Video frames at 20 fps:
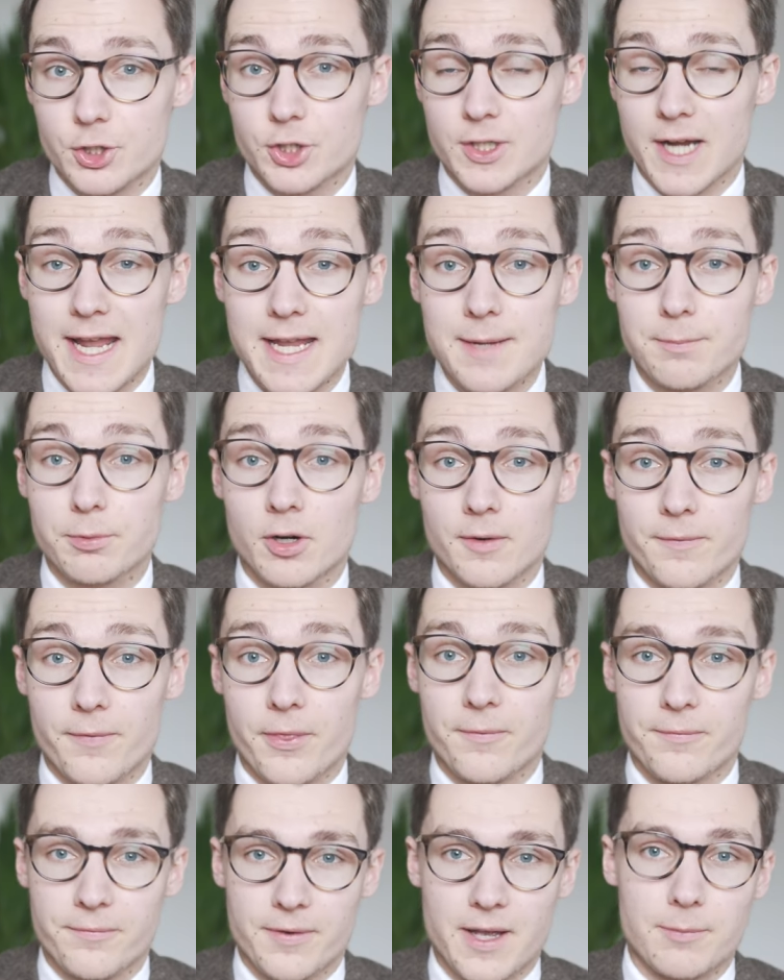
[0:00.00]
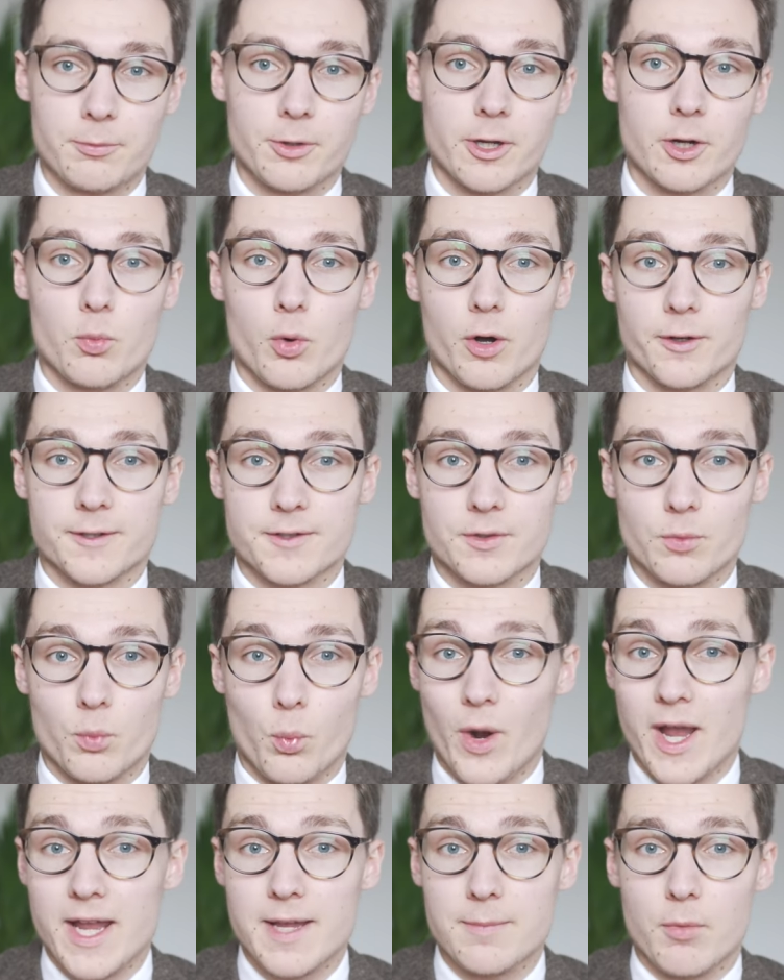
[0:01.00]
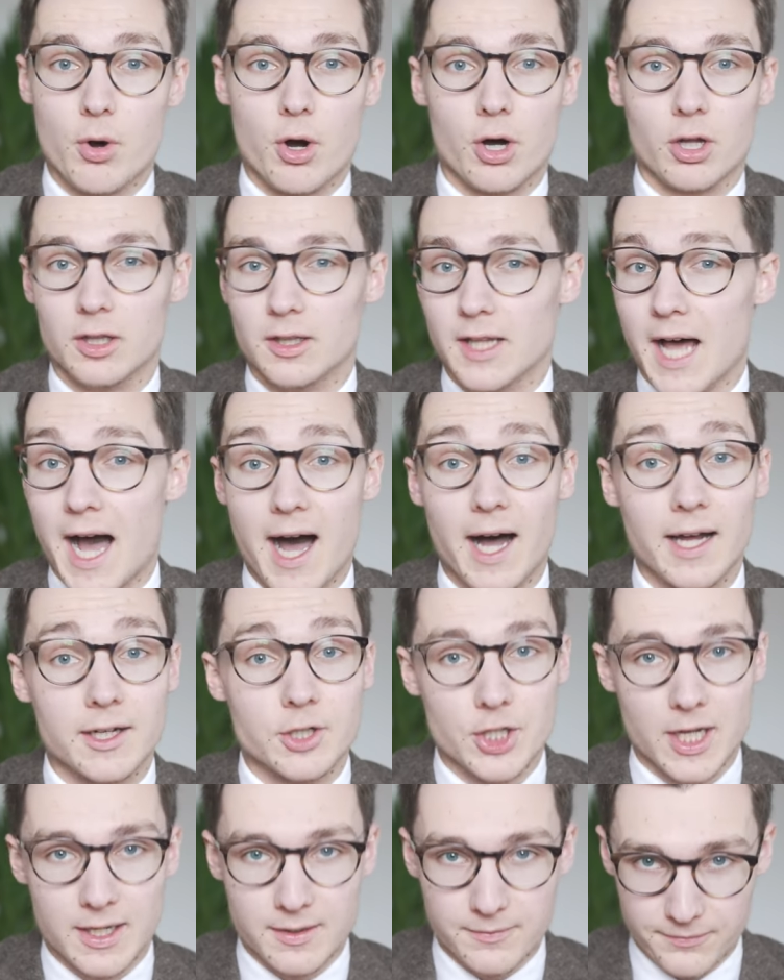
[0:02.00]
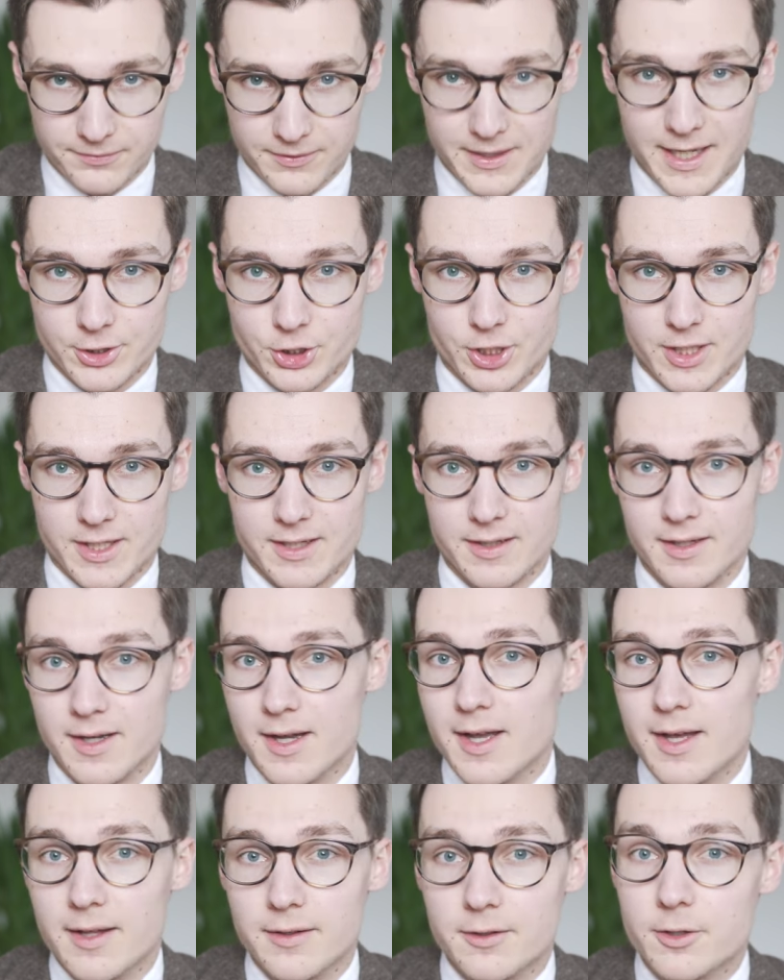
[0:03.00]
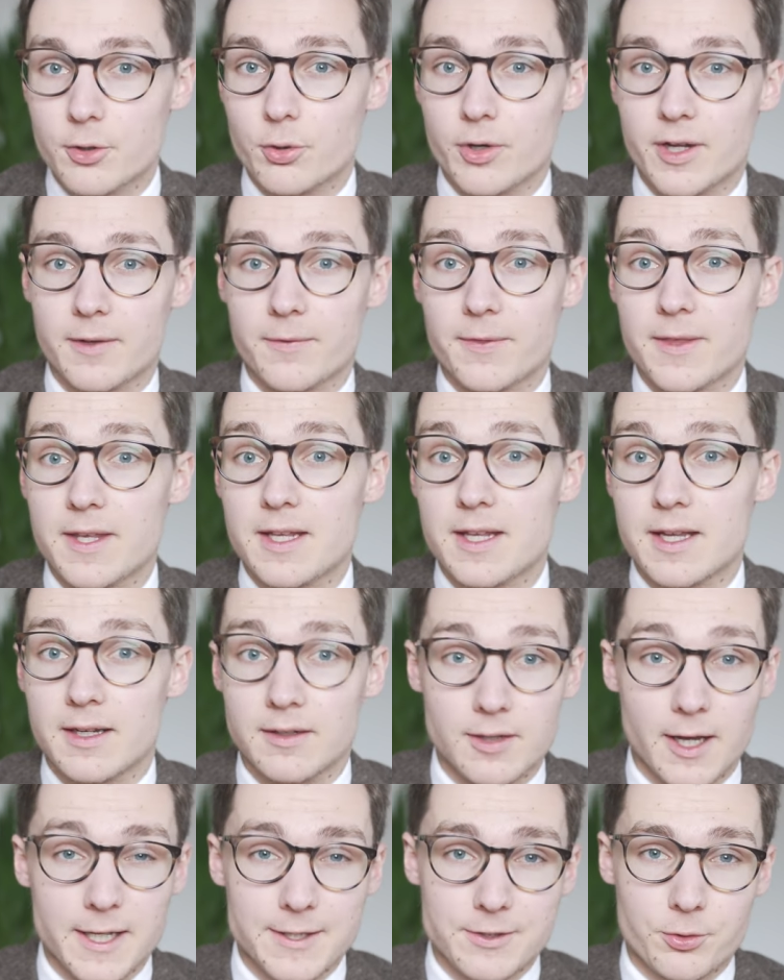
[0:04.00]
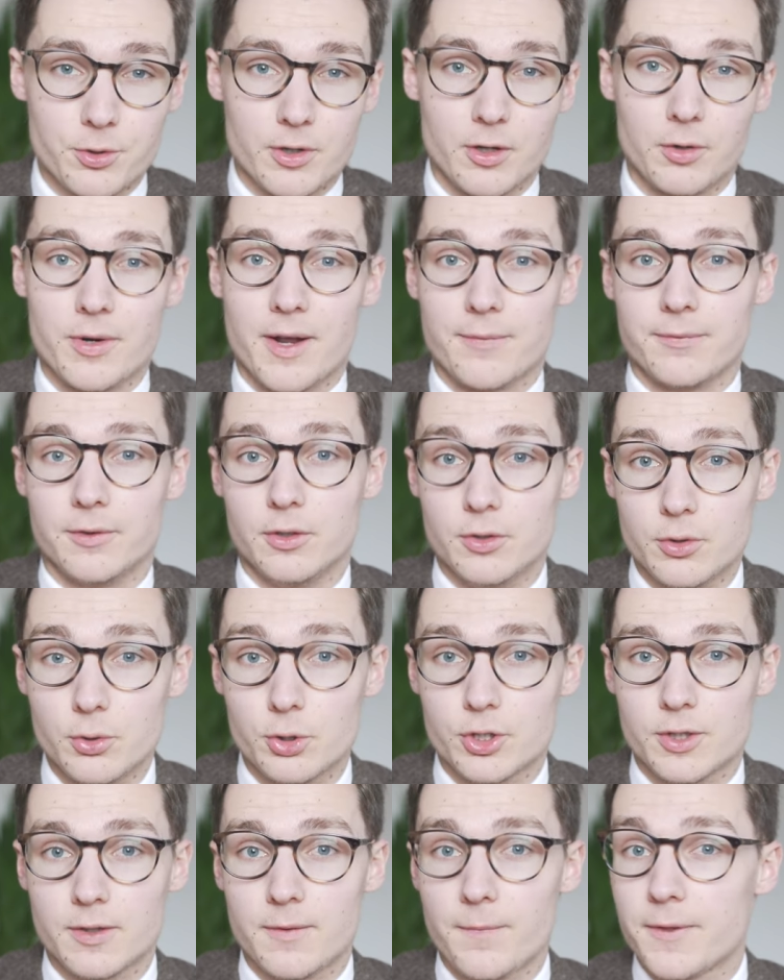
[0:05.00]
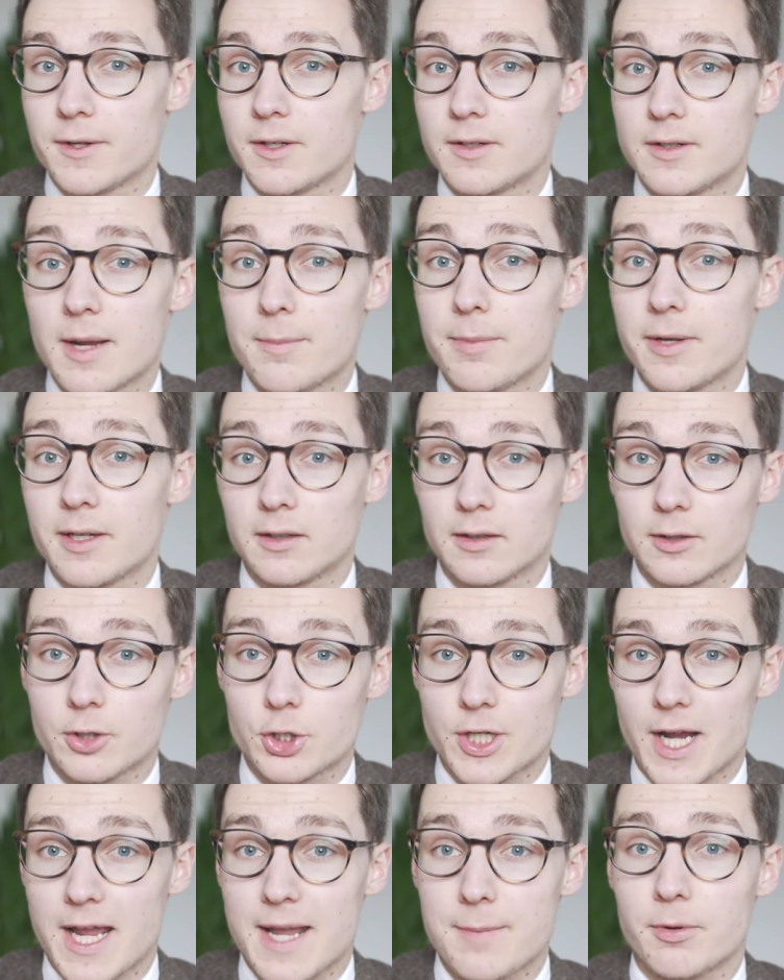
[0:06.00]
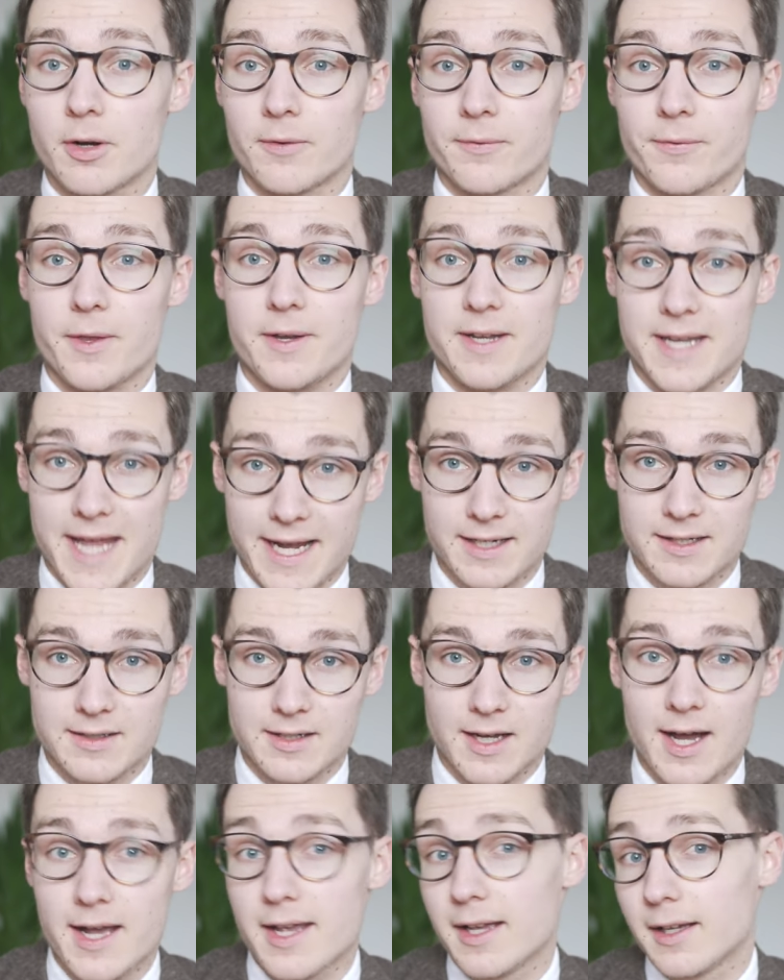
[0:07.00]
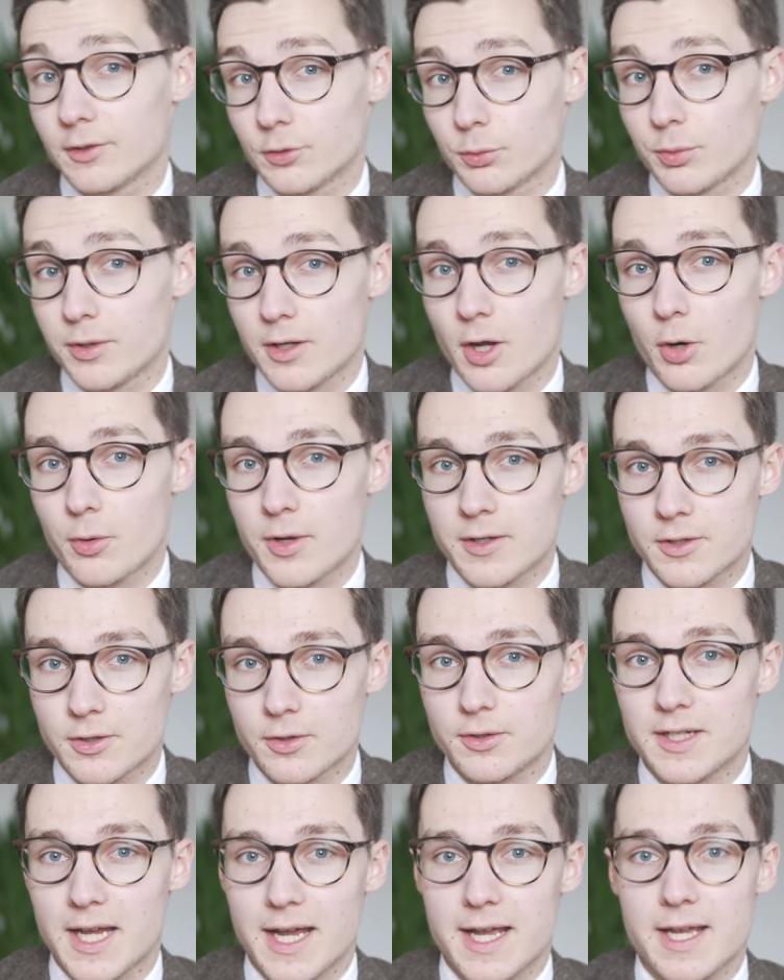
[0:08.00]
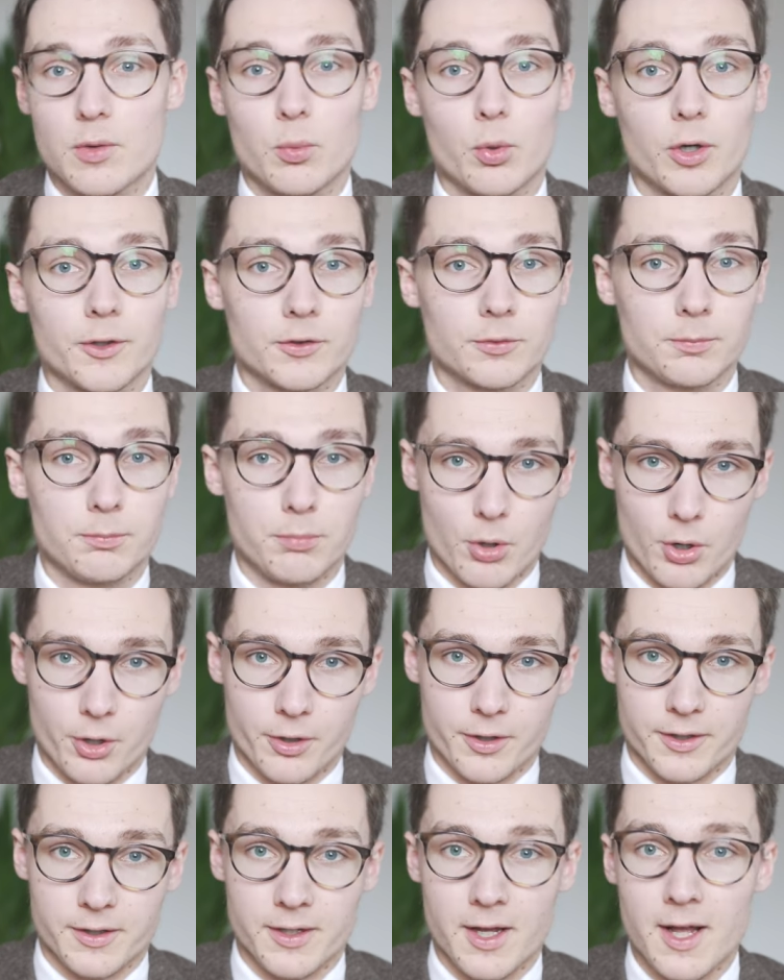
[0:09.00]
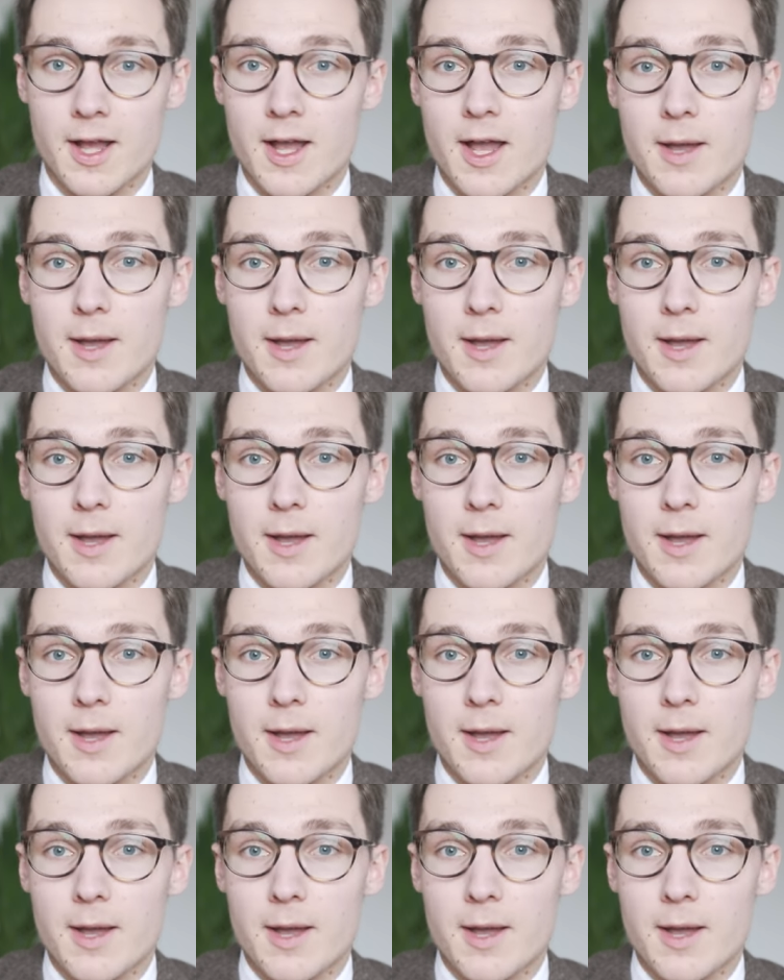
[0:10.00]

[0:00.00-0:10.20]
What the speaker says: the shape of the fabric was way more large and fleshy. During the Industrial Revolution, the typical shape of the necktie as we know it today was born.